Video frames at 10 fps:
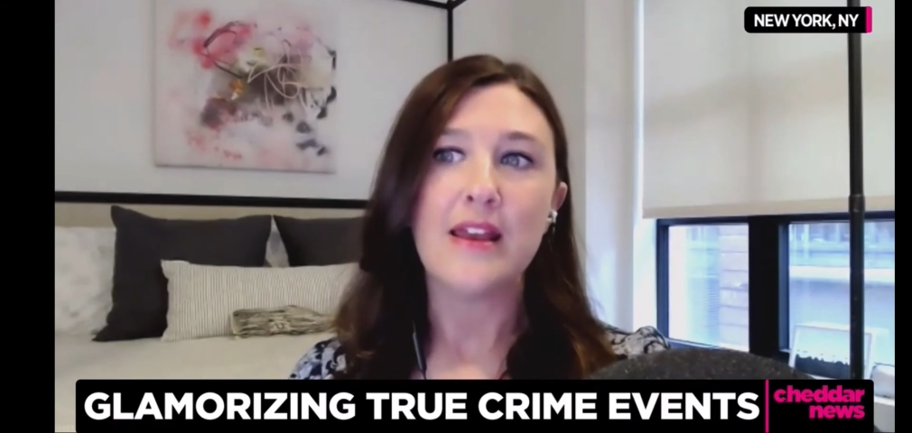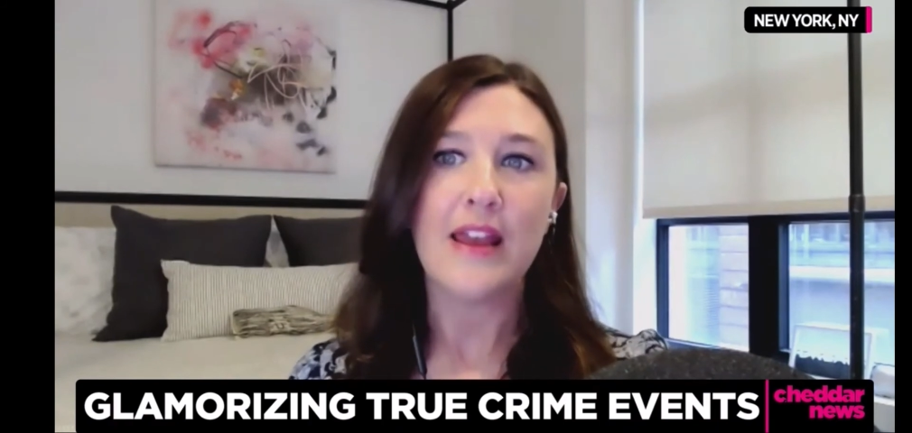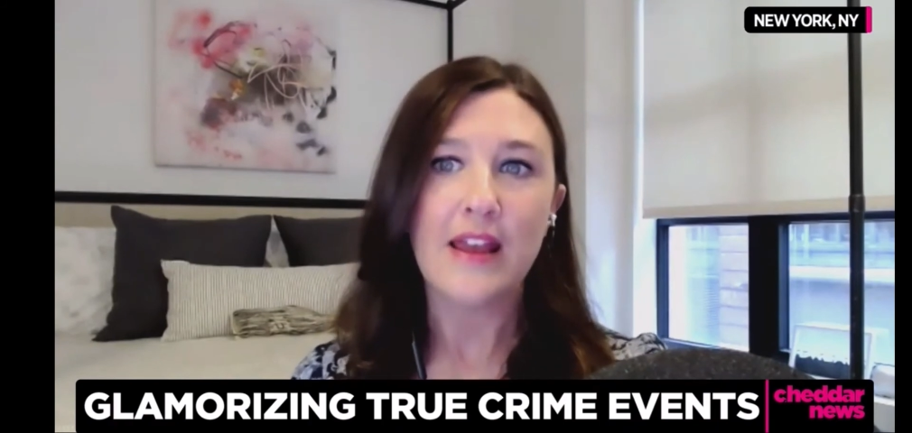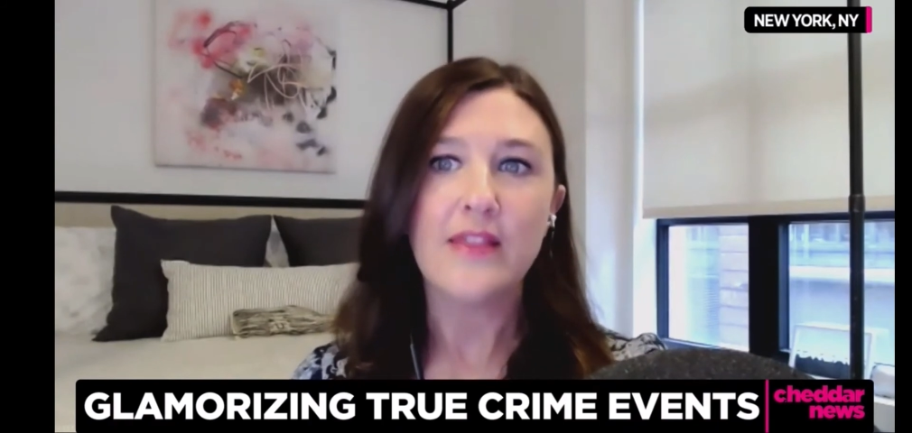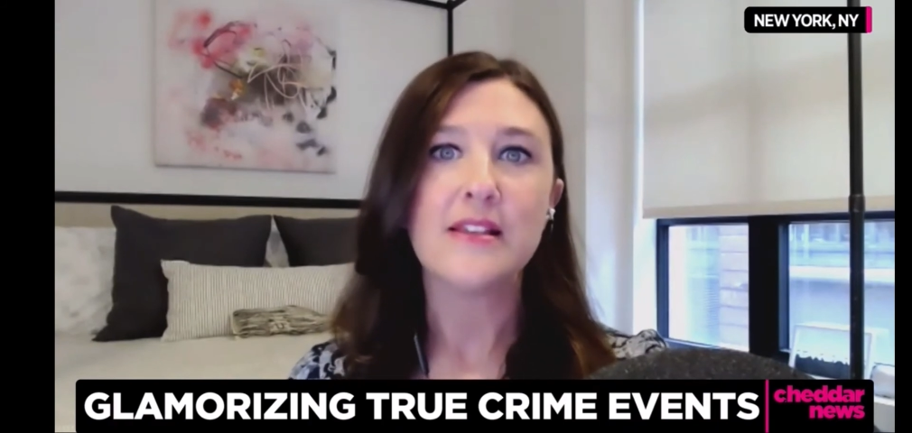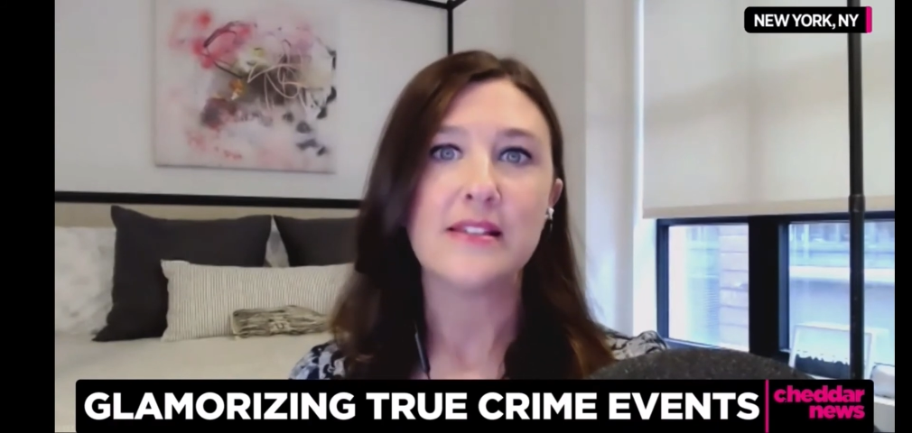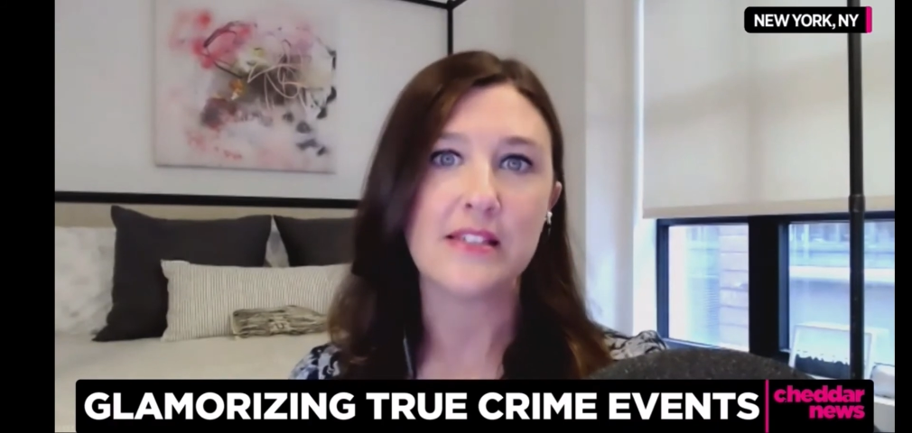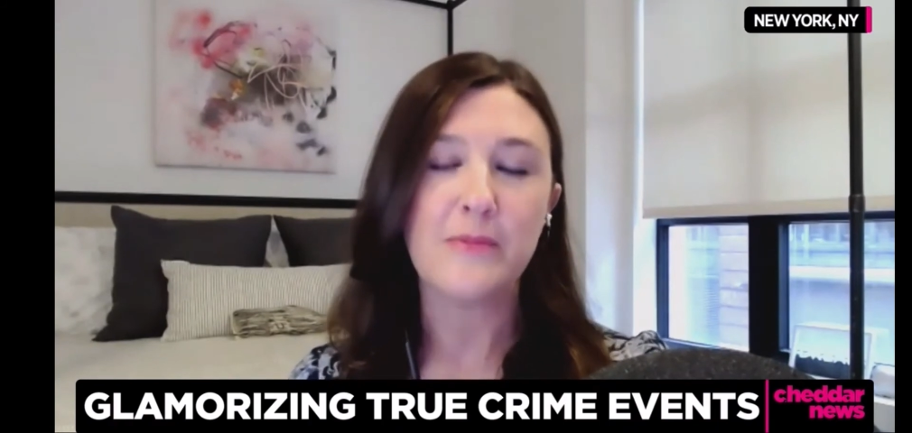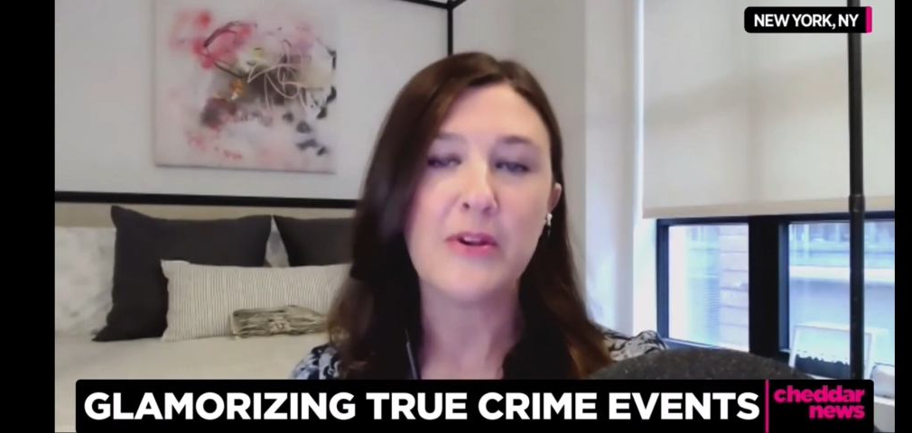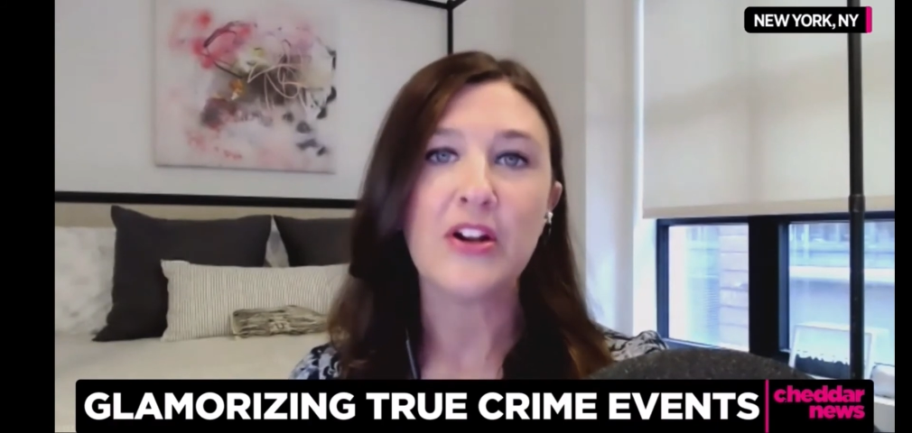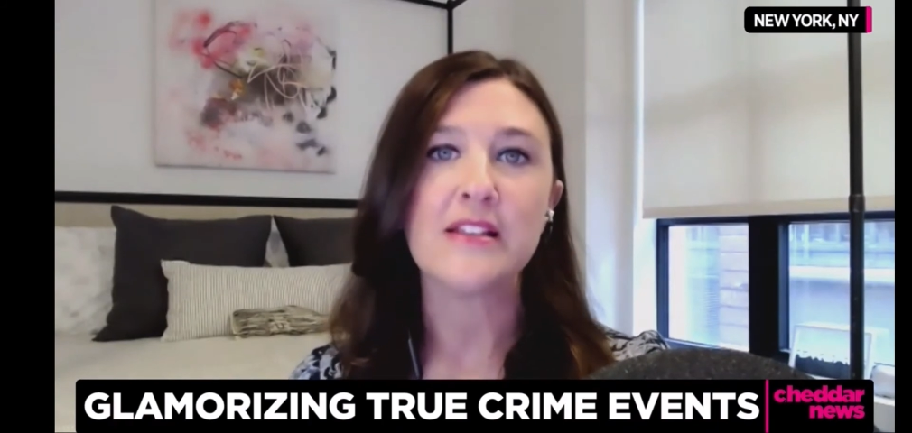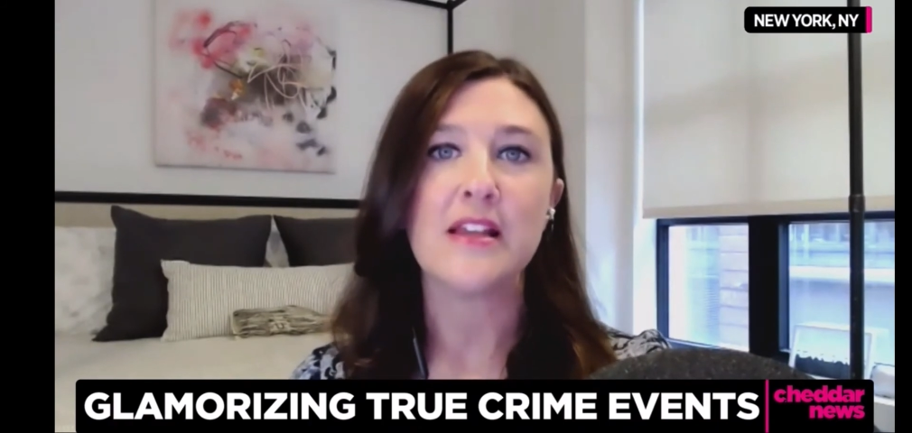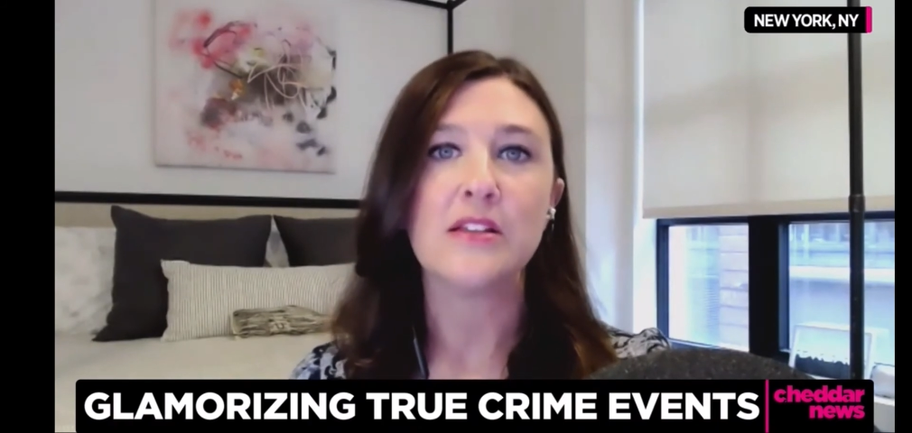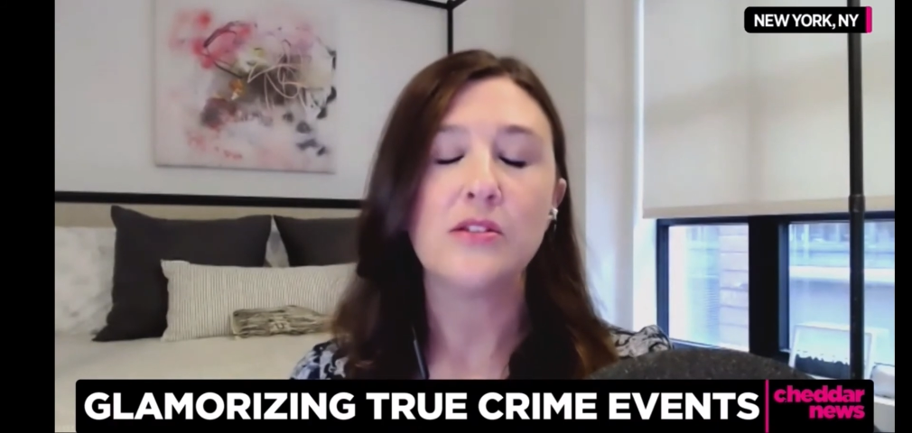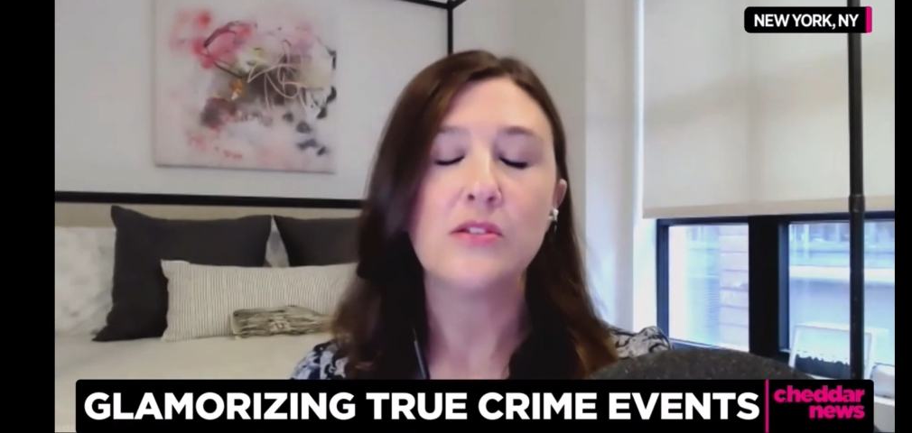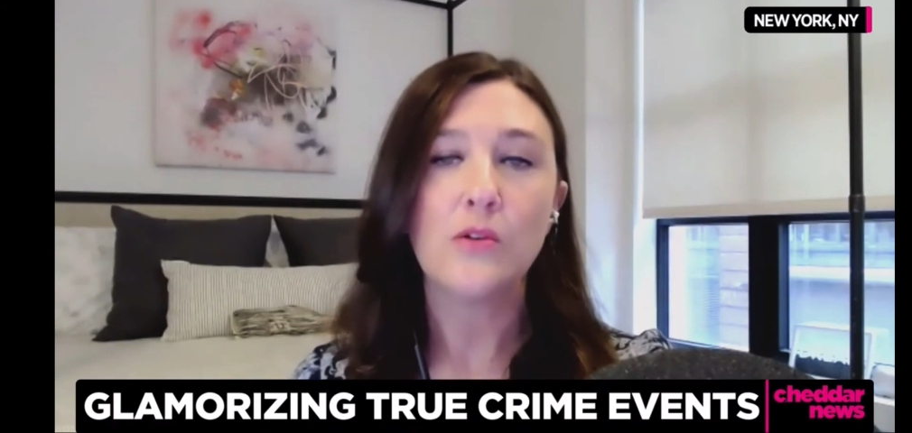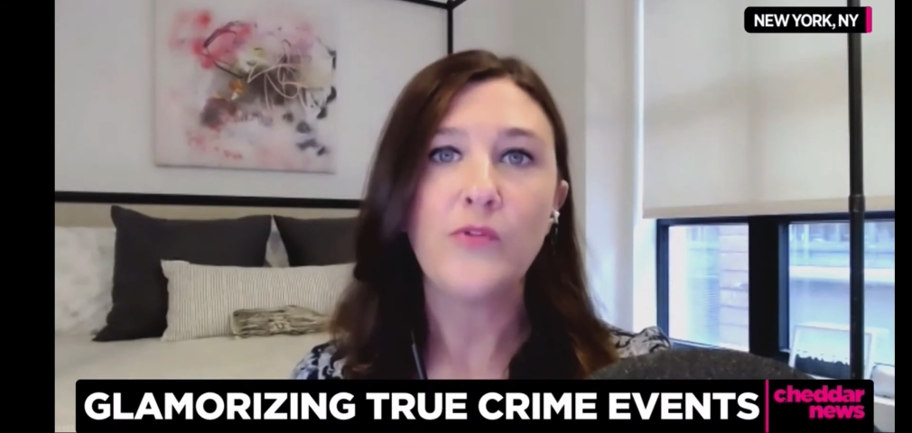in this experience that so